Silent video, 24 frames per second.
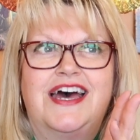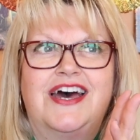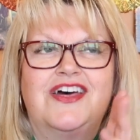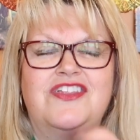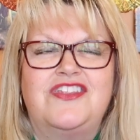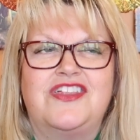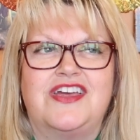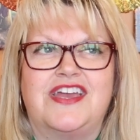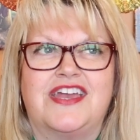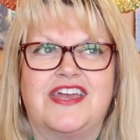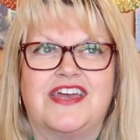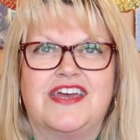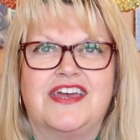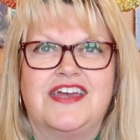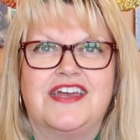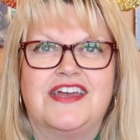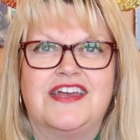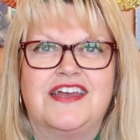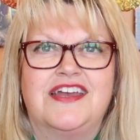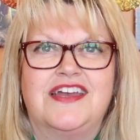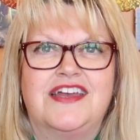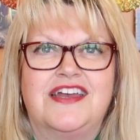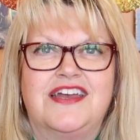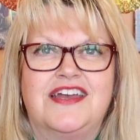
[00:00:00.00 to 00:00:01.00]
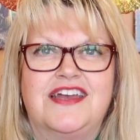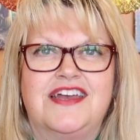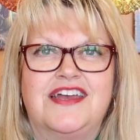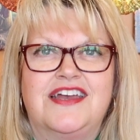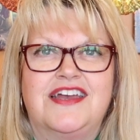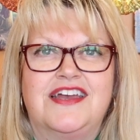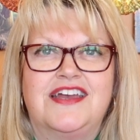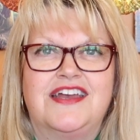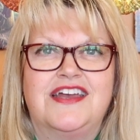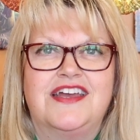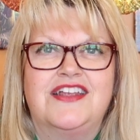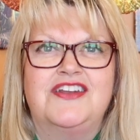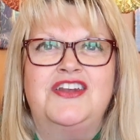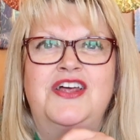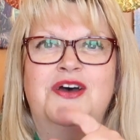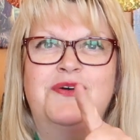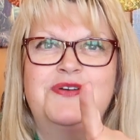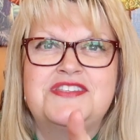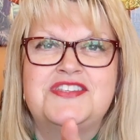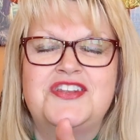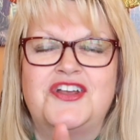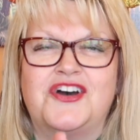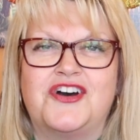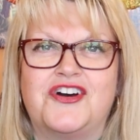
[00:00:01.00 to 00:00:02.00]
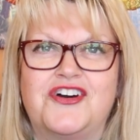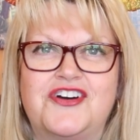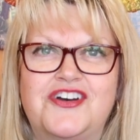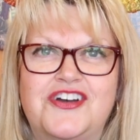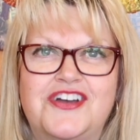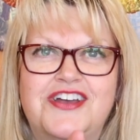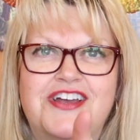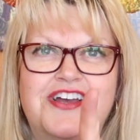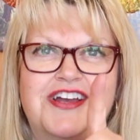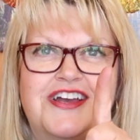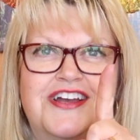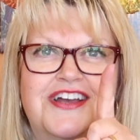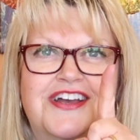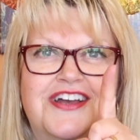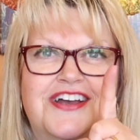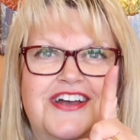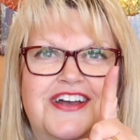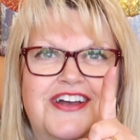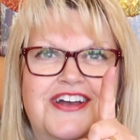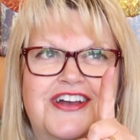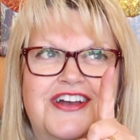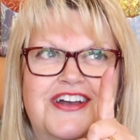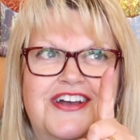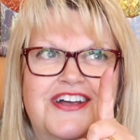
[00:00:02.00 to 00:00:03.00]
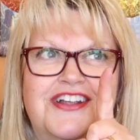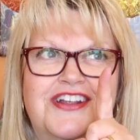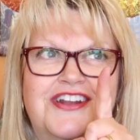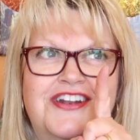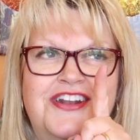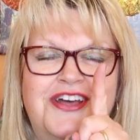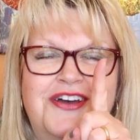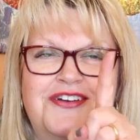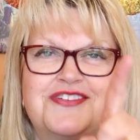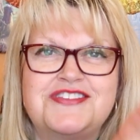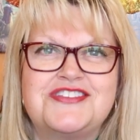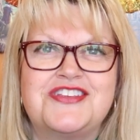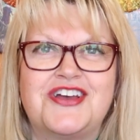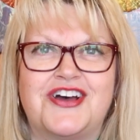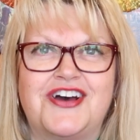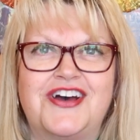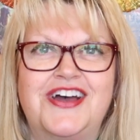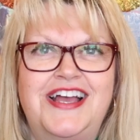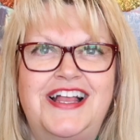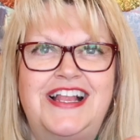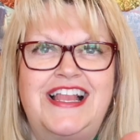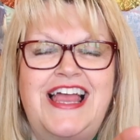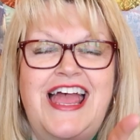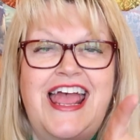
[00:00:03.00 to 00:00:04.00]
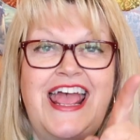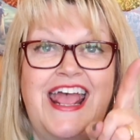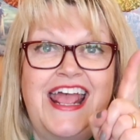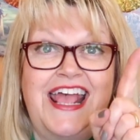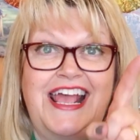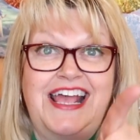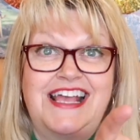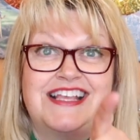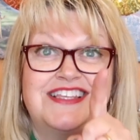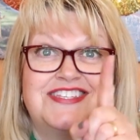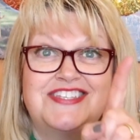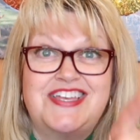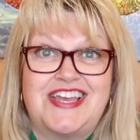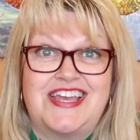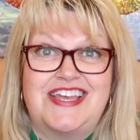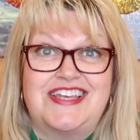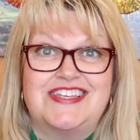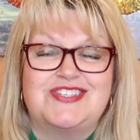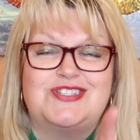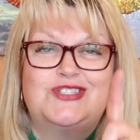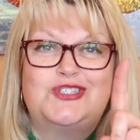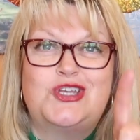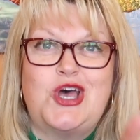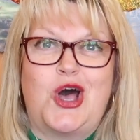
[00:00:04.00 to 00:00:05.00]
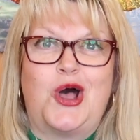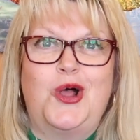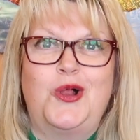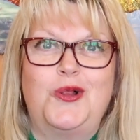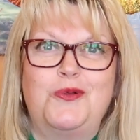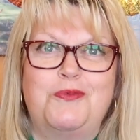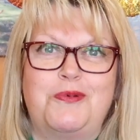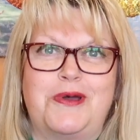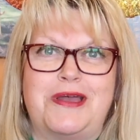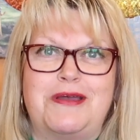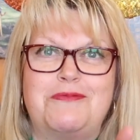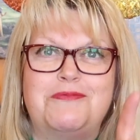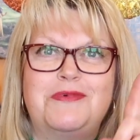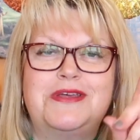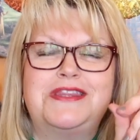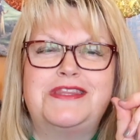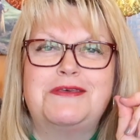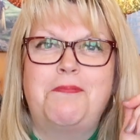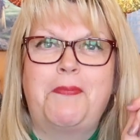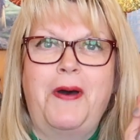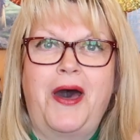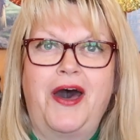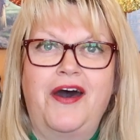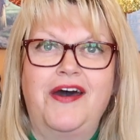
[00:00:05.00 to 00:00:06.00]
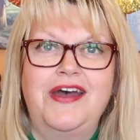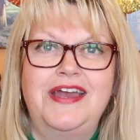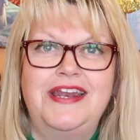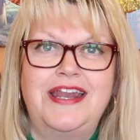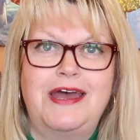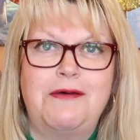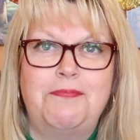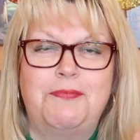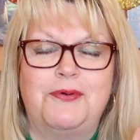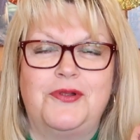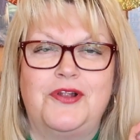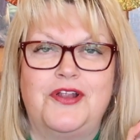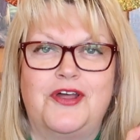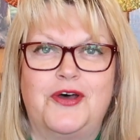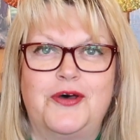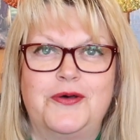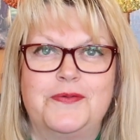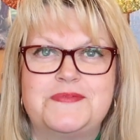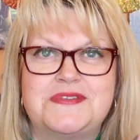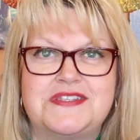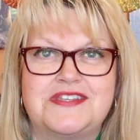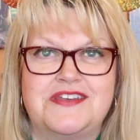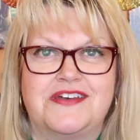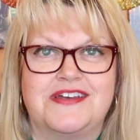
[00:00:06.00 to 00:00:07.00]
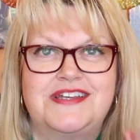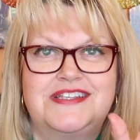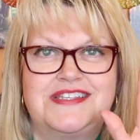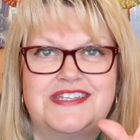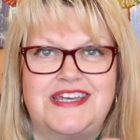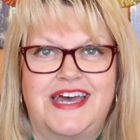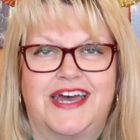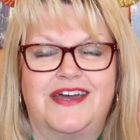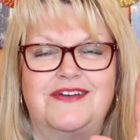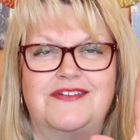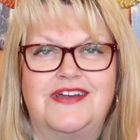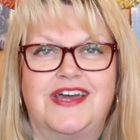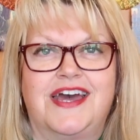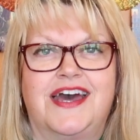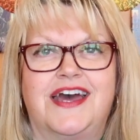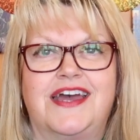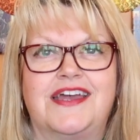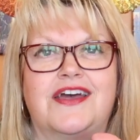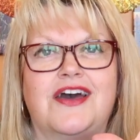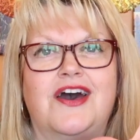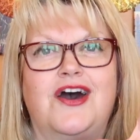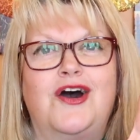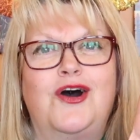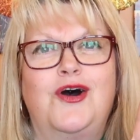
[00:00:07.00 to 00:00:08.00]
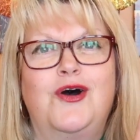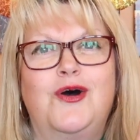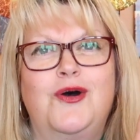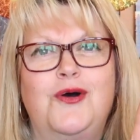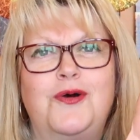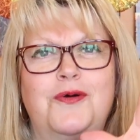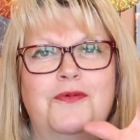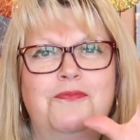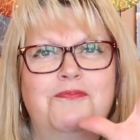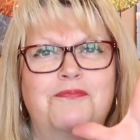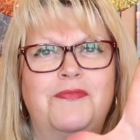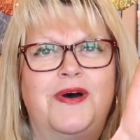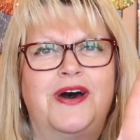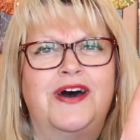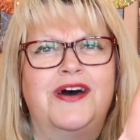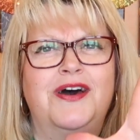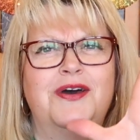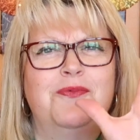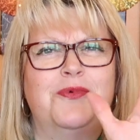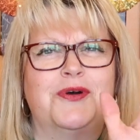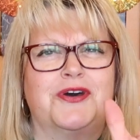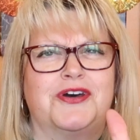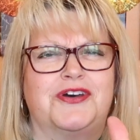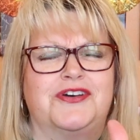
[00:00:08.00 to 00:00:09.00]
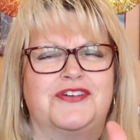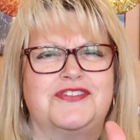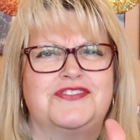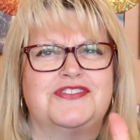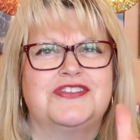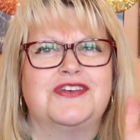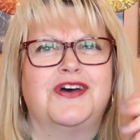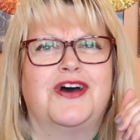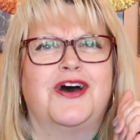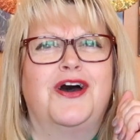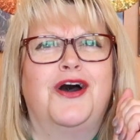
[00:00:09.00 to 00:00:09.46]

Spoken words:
I think. No, it's not. It is Dole Whip with the pineapple upside down cake. Oh my word.